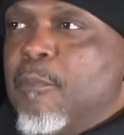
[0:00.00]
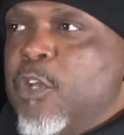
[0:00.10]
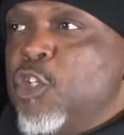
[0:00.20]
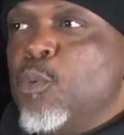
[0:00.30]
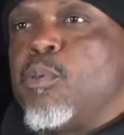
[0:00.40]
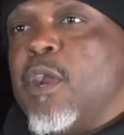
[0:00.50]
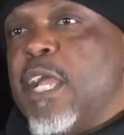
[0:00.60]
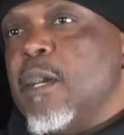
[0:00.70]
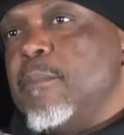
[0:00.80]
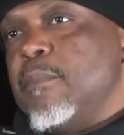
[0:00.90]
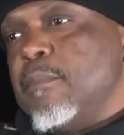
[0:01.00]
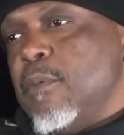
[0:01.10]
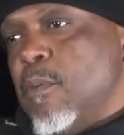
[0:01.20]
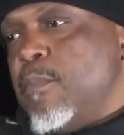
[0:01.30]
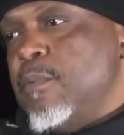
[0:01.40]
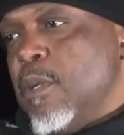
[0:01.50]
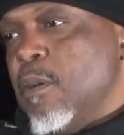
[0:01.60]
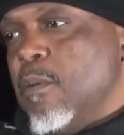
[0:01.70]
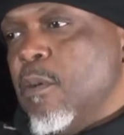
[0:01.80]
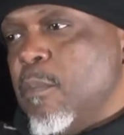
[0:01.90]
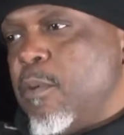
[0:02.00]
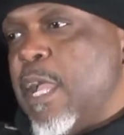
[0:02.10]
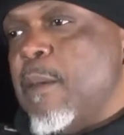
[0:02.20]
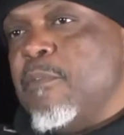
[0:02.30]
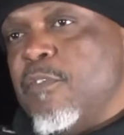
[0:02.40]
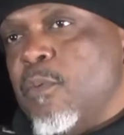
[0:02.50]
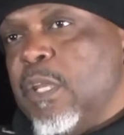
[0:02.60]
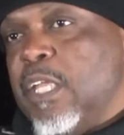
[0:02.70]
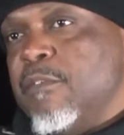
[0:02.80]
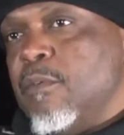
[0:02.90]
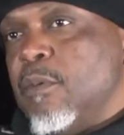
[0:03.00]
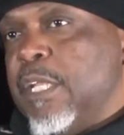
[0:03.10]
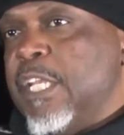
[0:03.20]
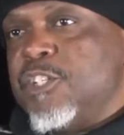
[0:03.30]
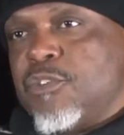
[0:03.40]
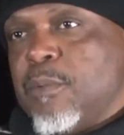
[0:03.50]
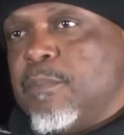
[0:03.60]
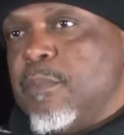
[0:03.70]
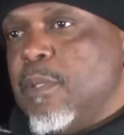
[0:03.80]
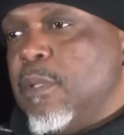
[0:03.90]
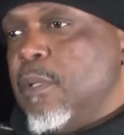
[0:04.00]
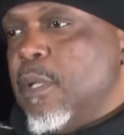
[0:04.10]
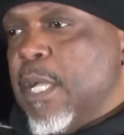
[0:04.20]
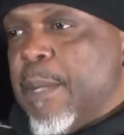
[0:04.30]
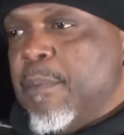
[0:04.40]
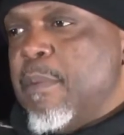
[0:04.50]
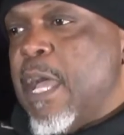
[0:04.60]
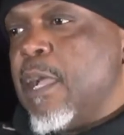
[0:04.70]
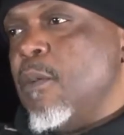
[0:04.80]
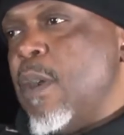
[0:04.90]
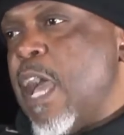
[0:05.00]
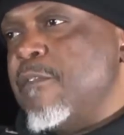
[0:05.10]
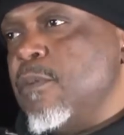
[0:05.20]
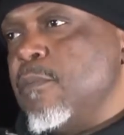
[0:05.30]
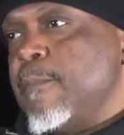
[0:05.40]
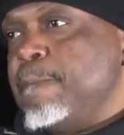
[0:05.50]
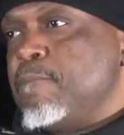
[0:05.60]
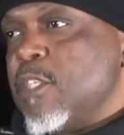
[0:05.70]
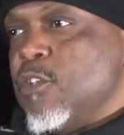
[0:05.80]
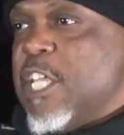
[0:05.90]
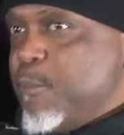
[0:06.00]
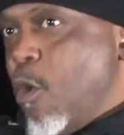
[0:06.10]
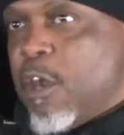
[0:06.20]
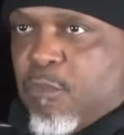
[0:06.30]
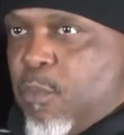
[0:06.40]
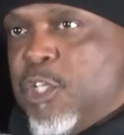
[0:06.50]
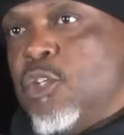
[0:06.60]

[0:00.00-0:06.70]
we do pray up, or pray out before we leave on any trip and coming back or what have you. So that's part of what we